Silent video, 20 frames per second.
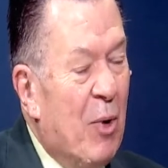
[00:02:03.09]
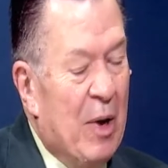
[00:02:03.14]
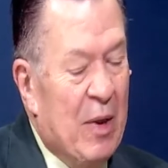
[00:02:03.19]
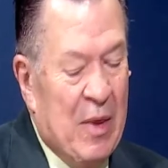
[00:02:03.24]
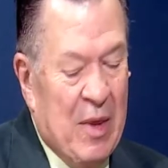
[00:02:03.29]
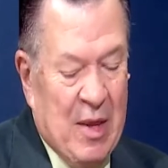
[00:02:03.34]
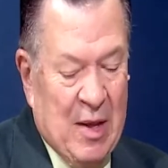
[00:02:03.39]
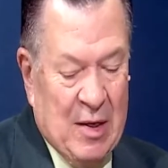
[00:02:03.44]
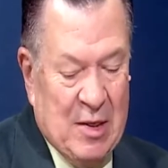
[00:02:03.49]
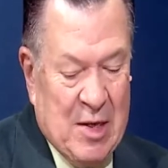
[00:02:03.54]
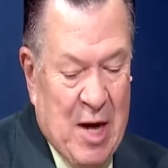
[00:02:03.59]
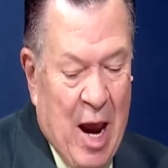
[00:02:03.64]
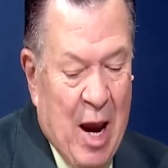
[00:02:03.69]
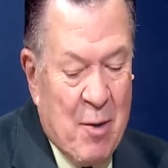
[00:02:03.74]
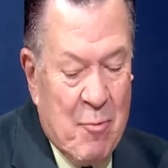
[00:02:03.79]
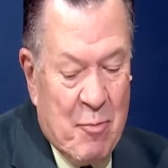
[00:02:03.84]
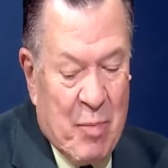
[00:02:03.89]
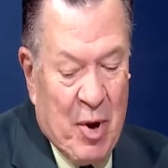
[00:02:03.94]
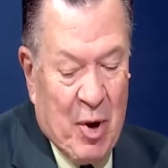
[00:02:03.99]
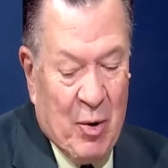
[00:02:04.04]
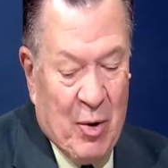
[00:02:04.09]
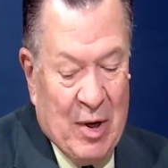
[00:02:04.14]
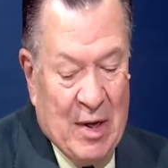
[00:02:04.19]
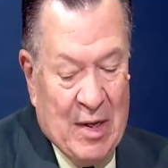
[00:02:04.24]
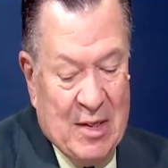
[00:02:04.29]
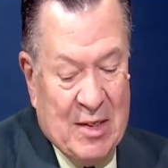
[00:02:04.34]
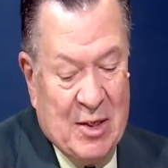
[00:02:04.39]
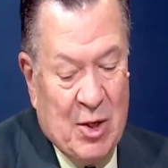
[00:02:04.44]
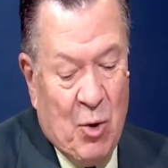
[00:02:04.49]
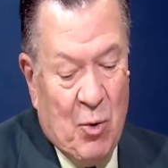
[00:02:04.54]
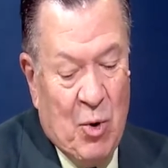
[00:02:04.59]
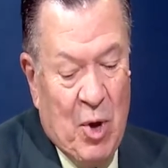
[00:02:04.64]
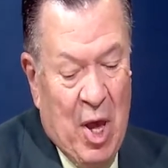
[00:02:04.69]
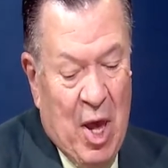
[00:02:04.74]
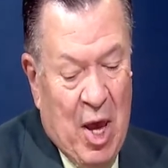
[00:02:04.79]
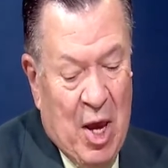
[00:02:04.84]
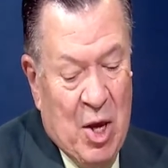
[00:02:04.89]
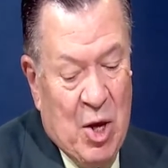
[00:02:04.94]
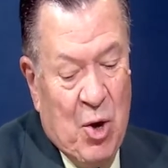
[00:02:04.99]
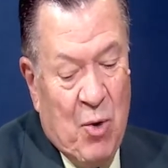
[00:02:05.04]
on the time period. So
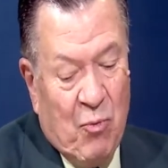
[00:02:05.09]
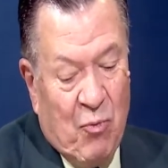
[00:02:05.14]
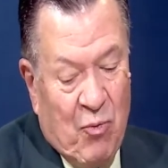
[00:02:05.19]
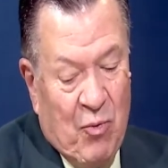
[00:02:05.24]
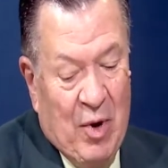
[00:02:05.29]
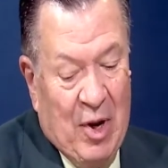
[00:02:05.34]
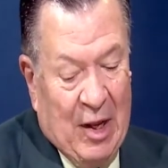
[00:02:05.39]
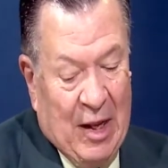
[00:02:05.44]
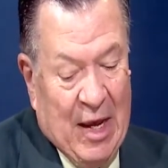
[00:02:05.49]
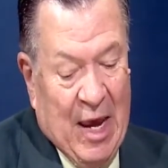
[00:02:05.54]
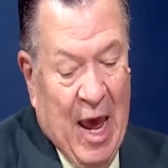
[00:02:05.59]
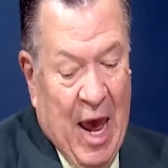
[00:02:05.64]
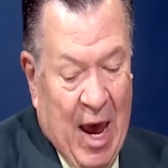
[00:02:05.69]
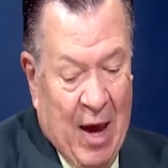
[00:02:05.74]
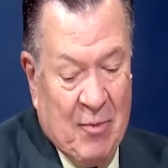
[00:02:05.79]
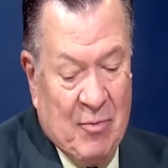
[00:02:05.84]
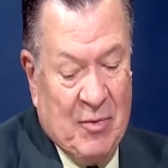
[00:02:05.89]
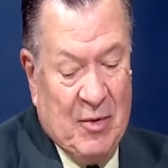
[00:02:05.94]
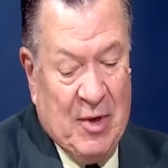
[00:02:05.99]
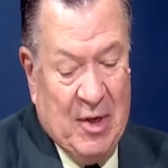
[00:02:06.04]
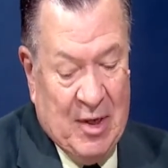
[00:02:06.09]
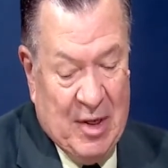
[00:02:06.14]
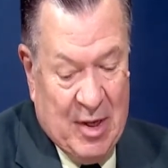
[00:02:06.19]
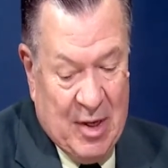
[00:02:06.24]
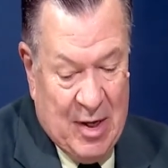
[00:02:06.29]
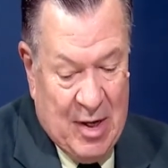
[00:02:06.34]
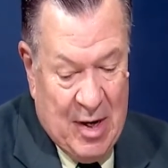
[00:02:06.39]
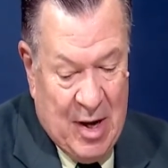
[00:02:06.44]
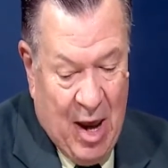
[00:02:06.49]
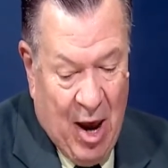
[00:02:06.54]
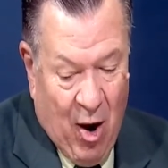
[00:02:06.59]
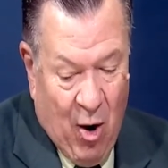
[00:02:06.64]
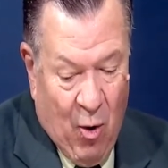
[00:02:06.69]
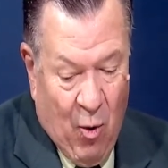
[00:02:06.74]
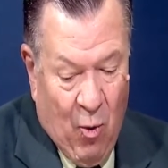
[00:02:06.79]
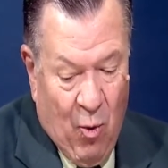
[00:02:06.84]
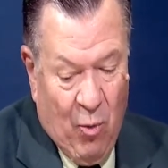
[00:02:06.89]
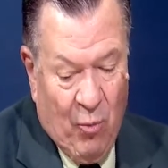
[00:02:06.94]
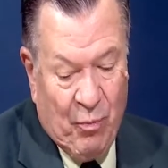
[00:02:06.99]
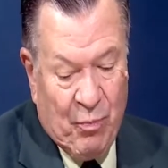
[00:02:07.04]
you really have to
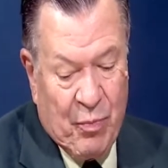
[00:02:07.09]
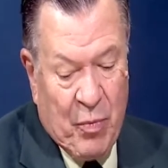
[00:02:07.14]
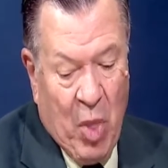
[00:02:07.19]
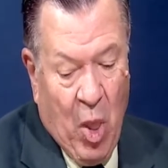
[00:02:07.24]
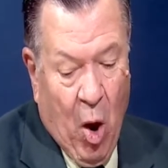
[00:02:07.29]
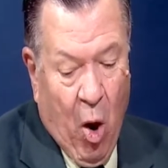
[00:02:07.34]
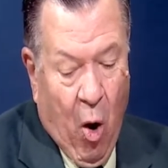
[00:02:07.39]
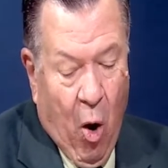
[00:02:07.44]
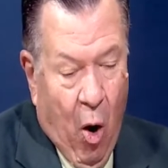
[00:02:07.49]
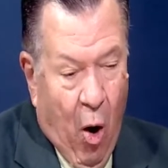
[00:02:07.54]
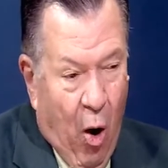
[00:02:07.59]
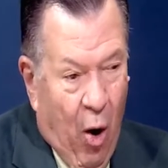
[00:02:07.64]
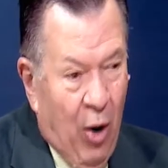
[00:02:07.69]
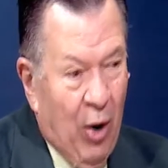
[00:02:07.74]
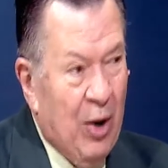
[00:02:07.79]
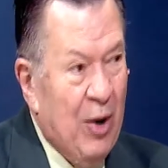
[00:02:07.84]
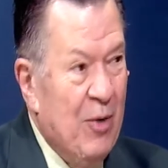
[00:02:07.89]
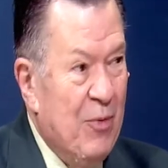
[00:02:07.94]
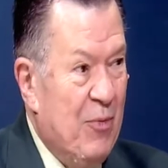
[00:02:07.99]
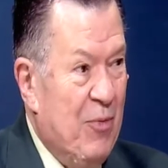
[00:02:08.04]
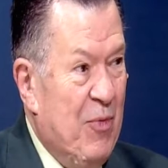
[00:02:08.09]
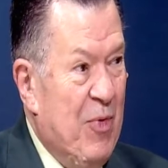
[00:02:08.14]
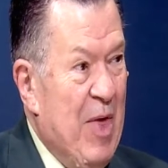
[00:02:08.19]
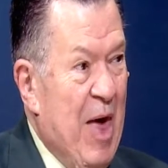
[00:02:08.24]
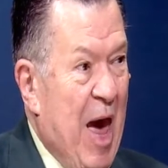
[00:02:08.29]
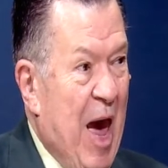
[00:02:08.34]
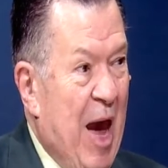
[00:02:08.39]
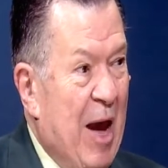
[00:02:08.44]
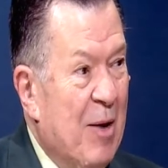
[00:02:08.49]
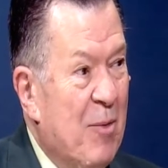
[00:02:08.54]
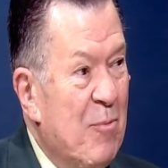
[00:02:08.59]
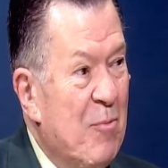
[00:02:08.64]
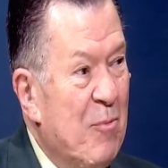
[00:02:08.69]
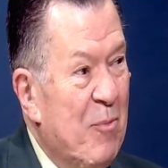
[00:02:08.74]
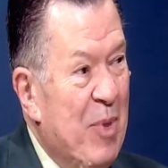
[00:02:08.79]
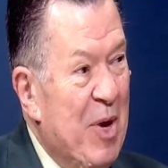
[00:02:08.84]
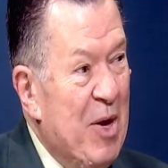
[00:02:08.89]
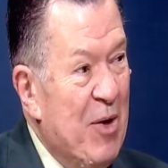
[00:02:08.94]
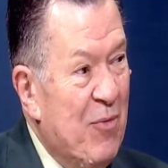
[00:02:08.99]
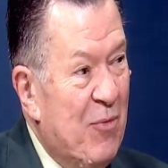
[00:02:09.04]
know all of
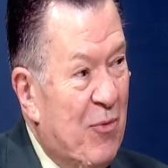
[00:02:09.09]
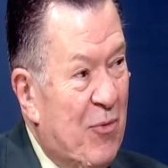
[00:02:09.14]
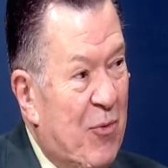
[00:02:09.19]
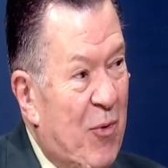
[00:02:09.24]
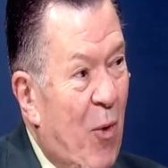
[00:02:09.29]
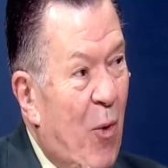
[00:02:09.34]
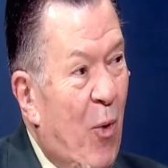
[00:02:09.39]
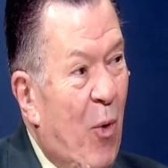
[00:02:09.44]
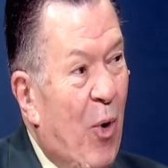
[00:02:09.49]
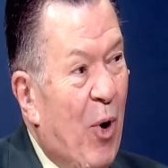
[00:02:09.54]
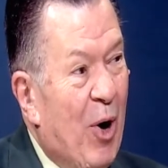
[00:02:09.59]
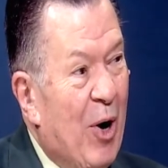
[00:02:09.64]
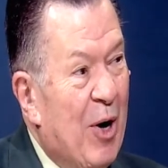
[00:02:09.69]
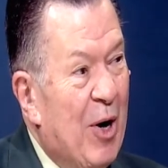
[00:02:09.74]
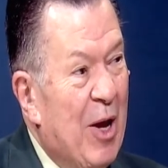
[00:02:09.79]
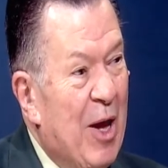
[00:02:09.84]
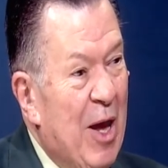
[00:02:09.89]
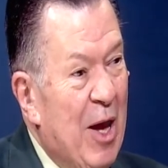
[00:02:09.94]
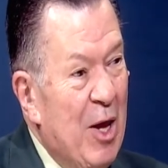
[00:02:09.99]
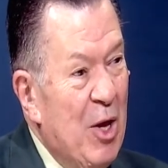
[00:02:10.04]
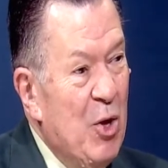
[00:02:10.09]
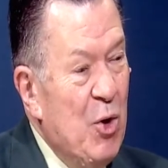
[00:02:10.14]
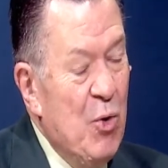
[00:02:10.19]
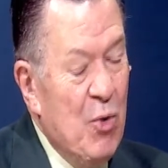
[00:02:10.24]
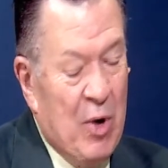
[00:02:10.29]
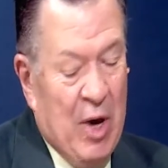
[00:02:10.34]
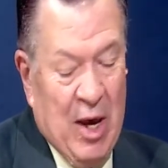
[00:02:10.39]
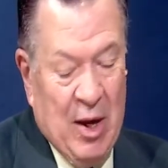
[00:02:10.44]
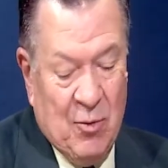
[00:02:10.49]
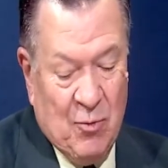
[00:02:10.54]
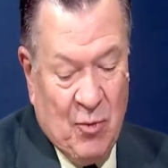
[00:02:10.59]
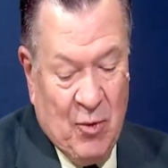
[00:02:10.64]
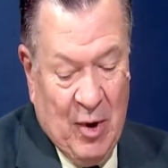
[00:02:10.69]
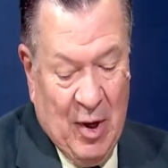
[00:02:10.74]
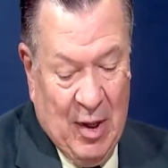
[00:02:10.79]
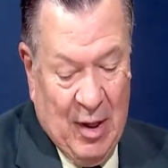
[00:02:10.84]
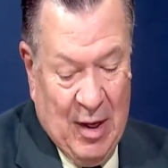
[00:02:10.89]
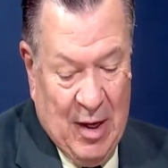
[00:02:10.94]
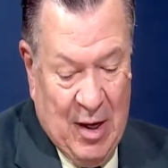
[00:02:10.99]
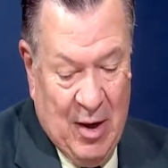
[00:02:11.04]
that before you can
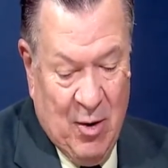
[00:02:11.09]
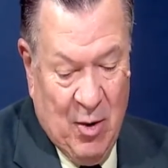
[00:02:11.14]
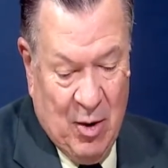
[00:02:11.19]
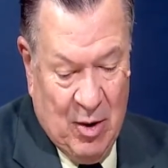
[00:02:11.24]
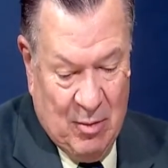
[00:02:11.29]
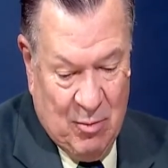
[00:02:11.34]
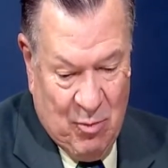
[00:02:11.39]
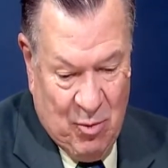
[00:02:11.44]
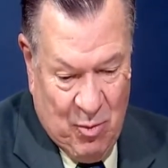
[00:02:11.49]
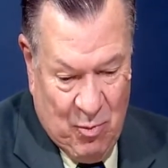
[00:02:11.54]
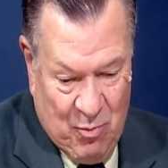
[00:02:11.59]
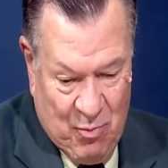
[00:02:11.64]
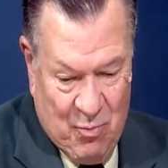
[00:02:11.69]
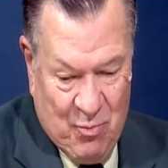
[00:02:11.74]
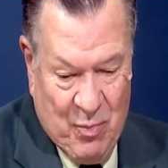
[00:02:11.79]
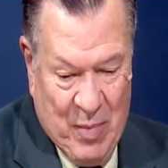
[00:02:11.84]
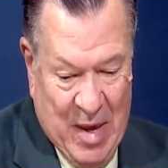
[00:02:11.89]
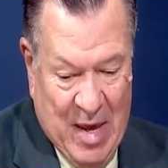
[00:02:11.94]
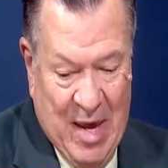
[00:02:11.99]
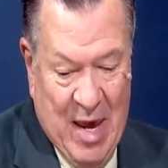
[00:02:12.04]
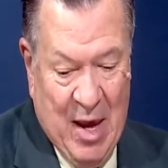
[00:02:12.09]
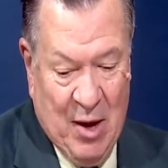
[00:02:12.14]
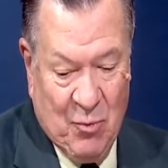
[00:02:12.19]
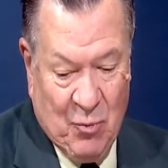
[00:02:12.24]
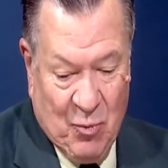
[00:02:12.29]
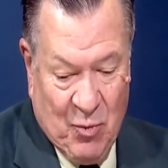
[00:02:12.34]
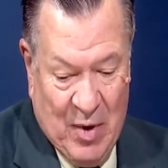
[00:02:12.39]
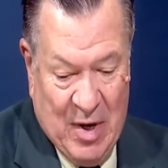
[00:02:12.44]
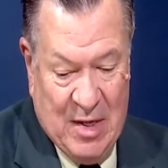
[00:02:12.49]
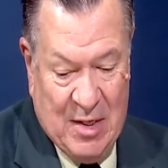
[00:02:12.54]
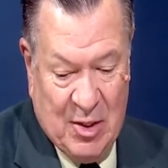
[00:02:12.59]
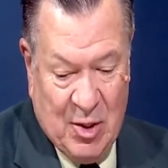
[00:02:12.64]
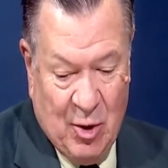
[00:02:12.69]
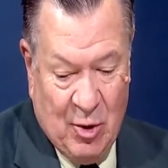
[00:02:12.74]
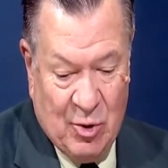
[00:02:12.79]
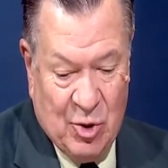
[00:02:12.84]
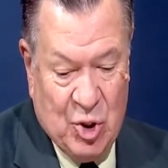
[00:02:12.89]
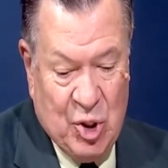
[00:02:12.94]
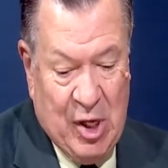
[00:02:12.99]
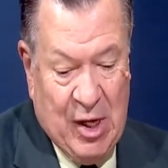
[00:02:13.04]
really begin
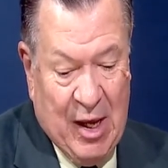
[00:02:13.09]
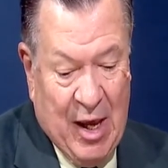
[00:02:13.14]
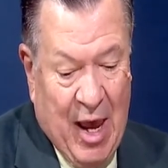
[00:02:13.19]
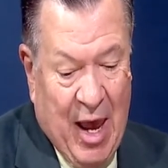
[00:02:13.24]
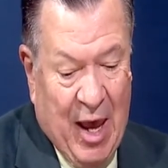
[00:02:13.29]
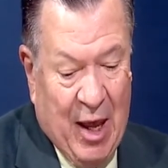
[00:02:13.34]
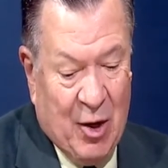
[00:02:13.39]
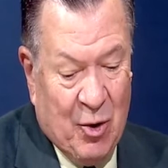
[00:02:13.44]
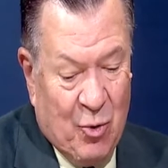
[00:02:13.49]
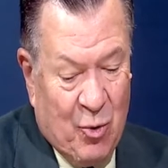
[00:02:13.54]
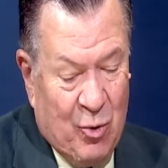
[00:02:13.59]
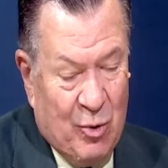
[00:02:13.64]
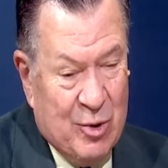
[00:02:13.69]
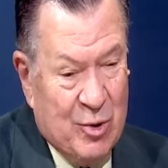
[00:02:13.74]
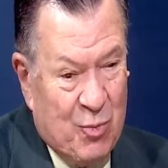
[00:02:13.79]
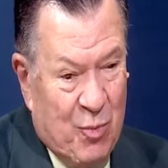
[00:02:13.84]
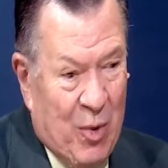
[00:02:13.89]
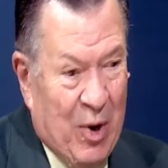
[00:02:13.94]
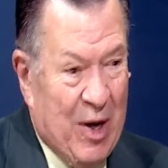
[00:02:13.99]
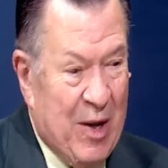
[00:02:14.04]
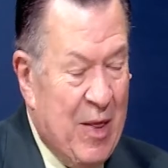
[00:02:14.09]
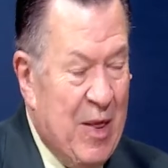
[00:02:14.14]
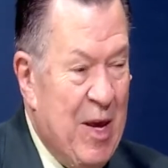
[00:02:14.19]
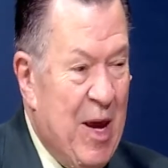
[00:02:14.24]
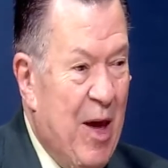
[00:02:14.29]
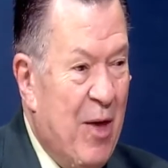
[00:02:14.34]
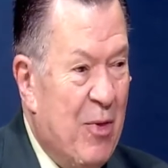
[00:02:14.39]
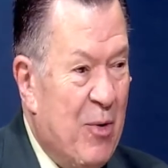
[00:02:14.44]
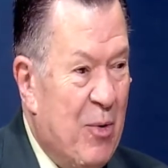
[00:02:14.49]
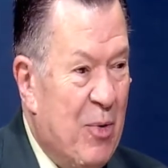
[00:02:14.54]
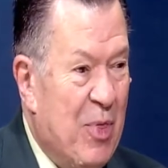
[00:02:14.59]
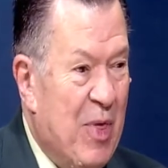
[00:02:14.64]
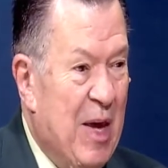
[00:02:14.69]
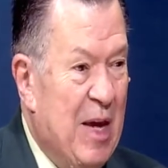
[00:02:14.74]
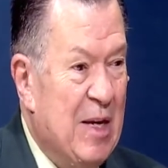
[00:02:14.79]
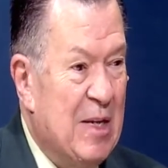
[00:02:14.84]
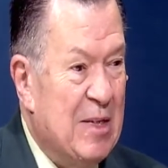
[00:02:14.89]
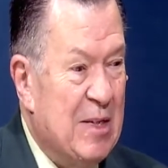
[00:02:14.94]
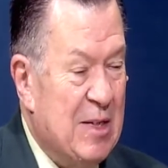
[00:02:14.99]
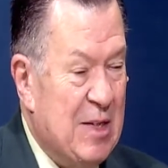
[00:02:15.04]
researching. And of course, one of the other
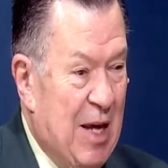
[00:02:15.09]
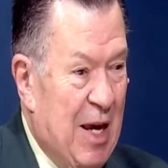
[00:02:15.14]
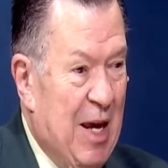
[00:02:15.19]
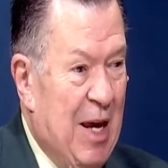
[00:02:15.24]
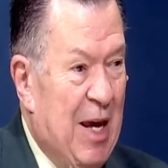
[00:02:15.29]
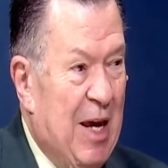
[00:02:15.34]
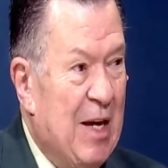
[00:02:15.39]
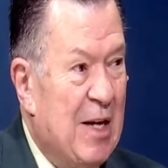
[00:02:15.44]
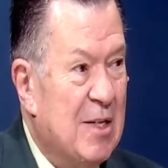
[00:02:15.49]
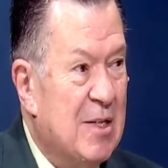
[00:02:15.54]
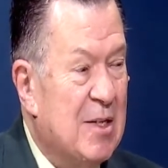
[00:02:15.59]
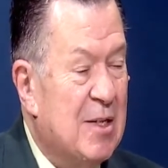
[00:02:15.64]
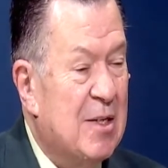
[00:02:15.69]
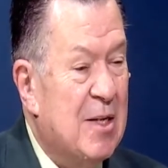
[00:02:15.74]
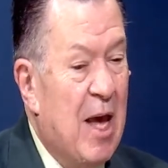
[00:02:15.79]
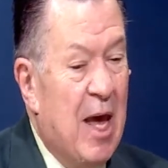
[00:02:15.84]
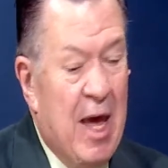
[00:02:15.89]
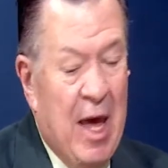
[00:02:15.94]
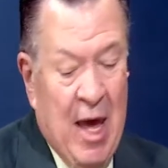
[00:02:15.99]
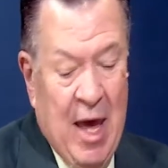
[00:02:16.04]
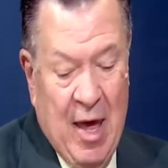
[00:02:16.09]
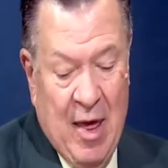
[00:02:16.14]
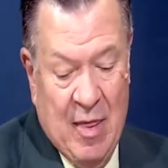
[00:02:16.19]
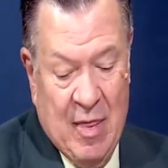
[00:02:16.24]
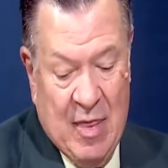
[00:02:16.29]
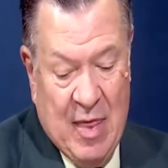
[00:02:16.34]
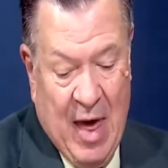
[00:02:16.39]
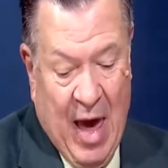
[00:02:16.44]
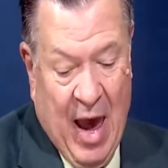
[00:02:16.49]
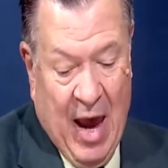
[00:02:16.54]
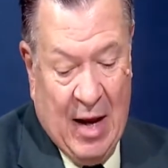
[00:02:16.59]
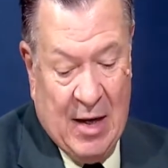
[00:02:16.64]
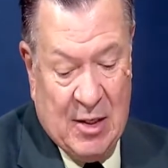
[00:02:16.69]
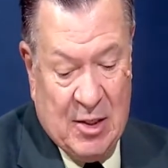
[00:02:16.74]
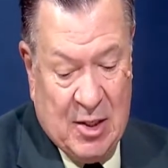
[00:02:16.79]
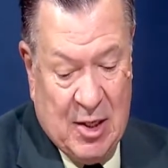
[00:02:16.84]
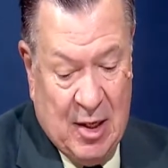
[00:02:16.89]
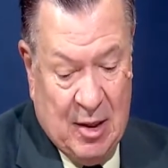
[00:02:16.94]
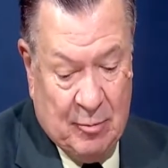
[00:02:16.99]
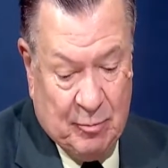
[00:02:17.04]
things is
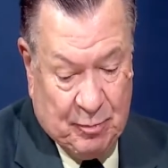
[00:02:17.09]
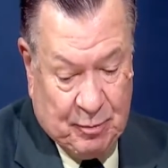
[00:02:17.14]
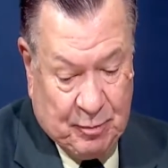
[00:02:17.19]
that